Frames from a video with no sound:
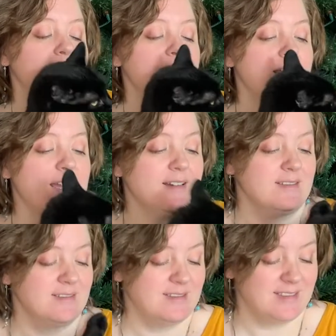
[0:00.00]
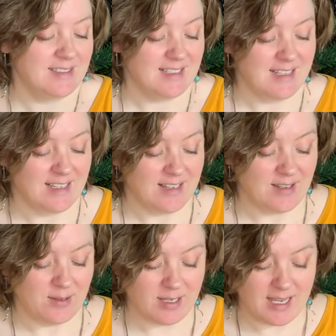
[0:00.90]
Yeah.
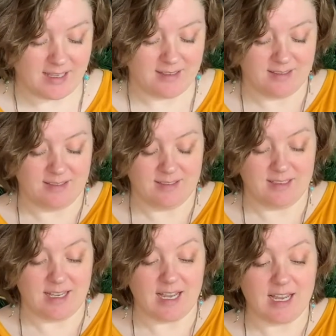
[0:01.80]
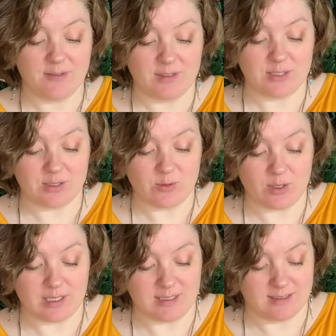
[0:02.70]
Okay. I gotta finish
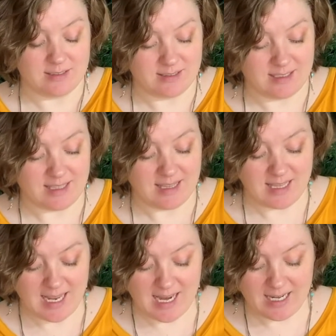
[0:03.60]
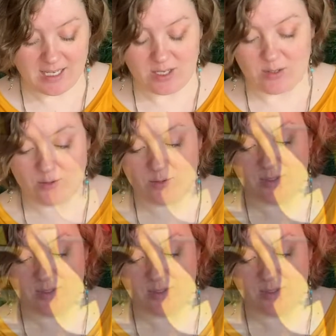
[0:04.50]
recording. Thank you.